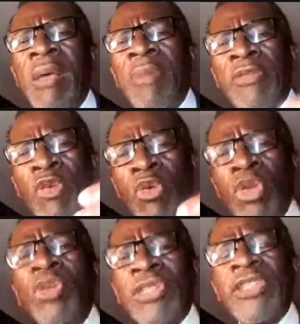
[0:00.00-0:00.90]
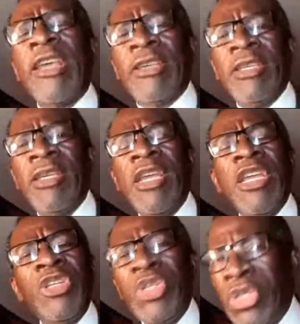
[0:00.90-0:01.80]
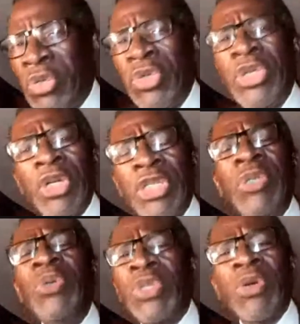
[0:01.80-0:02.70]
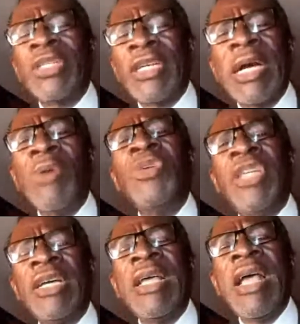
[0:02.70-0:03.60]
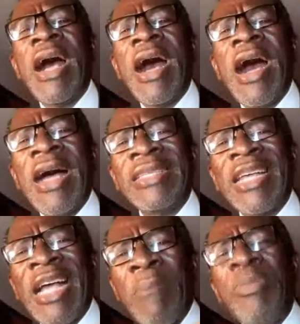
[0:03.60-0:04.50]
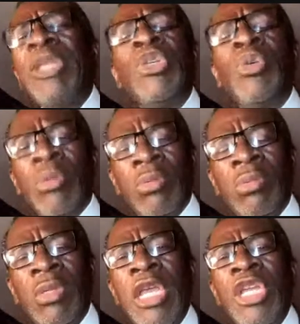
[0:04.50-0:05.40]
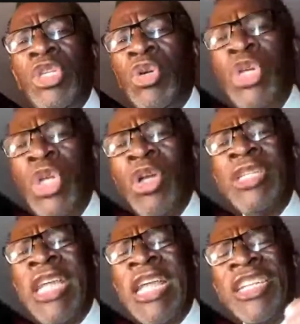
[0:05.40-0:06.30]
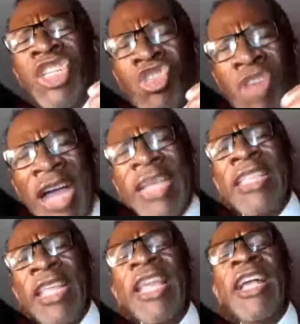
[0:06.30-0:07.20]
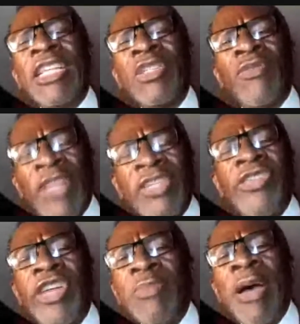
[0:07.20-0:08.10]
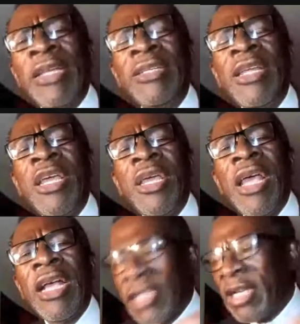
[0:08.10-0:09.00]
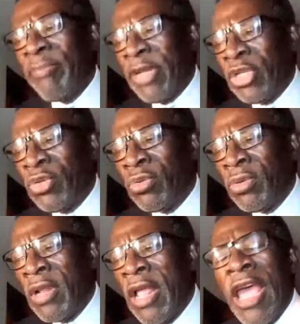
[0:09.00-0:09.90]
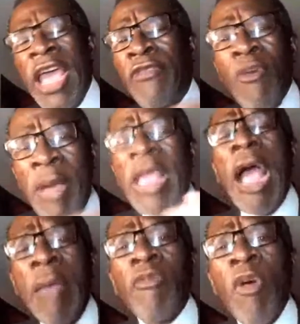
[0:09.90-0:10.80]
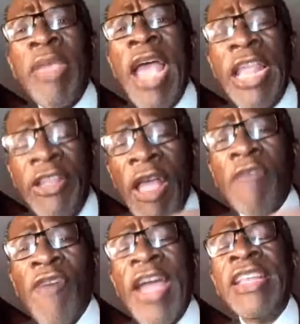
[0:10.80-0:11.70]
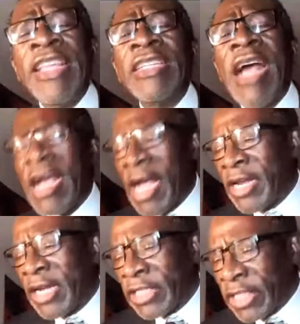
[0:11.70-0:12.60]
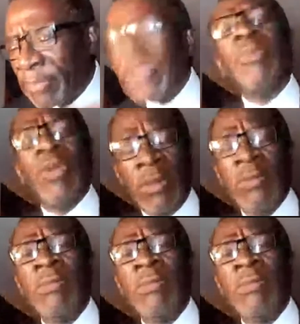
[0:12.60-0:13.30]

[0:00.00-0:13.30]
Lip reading: But for goodness sake, do not use Dr. Kaunda as a campaign tool. Do not drag the legacy of that great man as a campaign tool. And for me, I find that unacceptable.